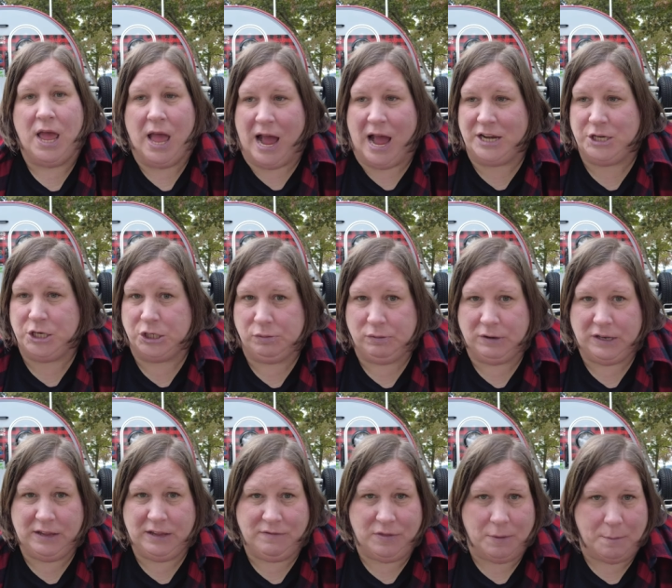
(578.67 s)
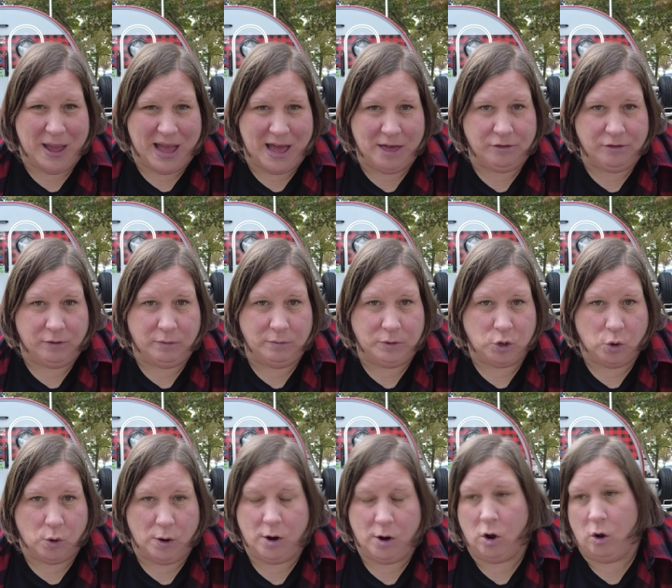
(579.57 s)
I just would leave the bathroom
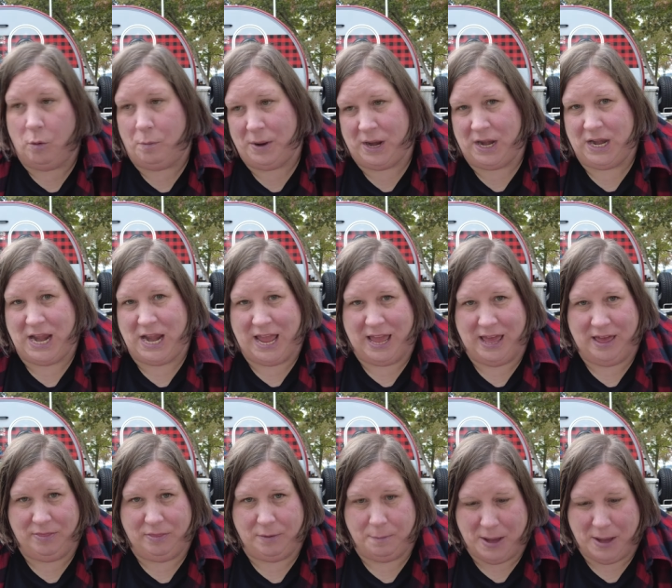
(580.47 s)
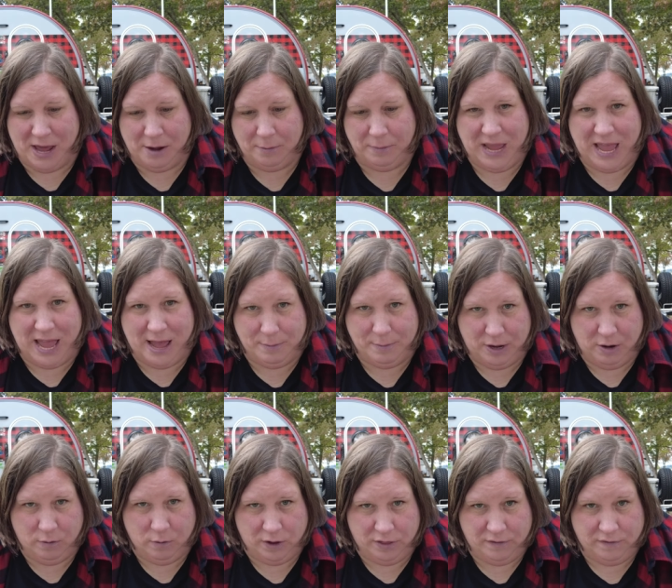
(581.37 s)
door open and the bottom
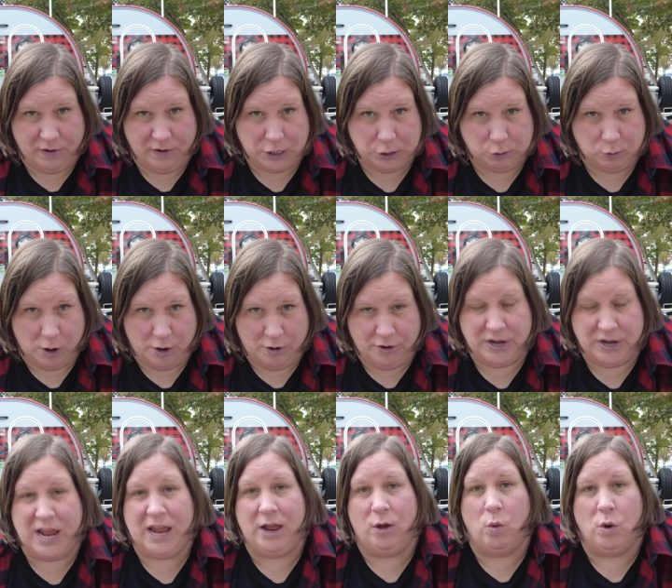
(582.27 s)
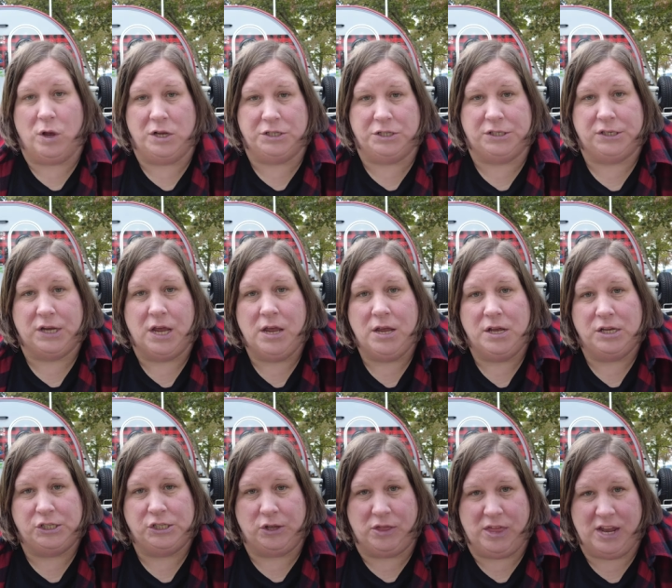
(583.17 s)
cabinet where the freshwater tank was
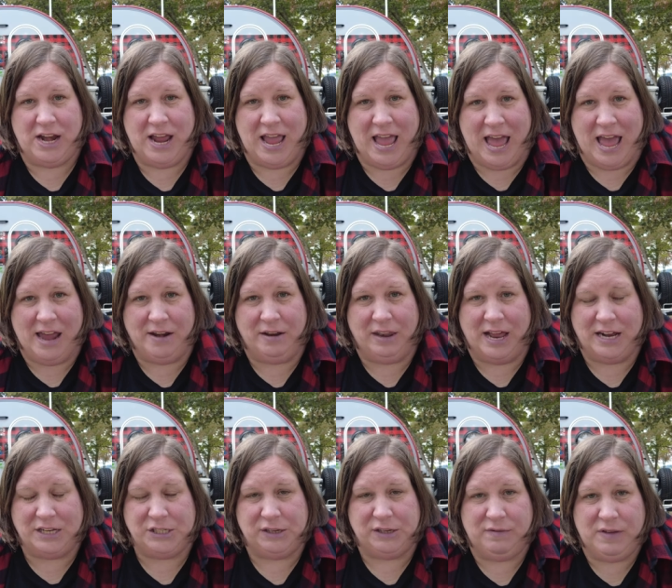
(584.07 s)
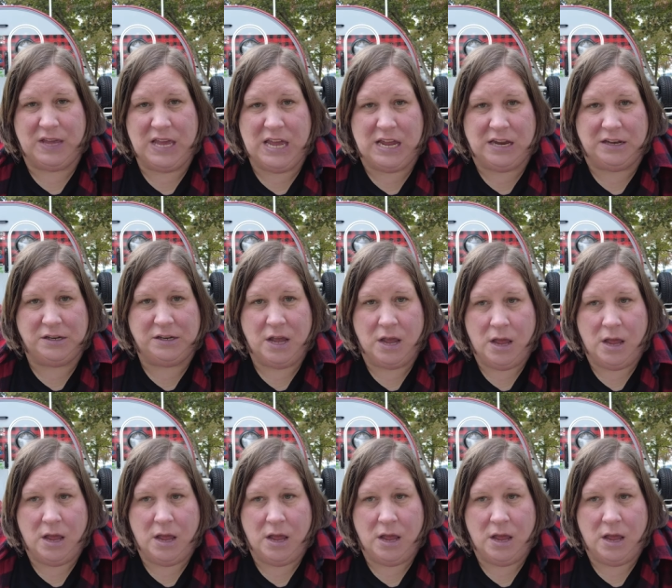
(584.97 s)
so that it had lots of heat.